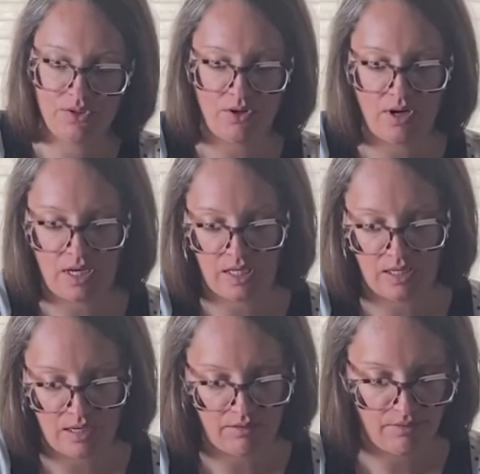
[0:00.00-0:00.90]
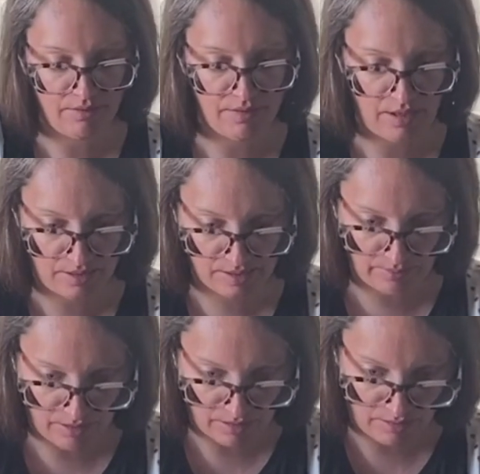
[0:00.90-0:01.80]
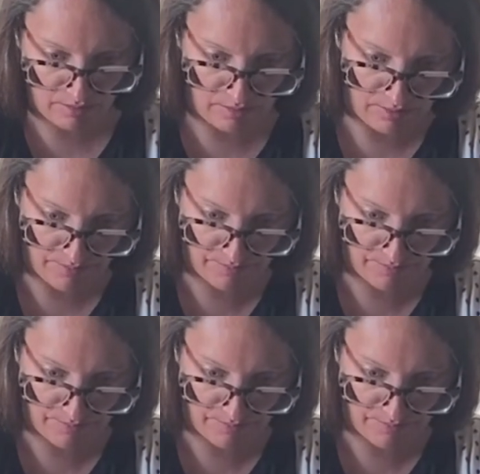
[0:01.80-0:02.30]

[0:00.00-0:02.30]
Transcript: drying. Now that's what I call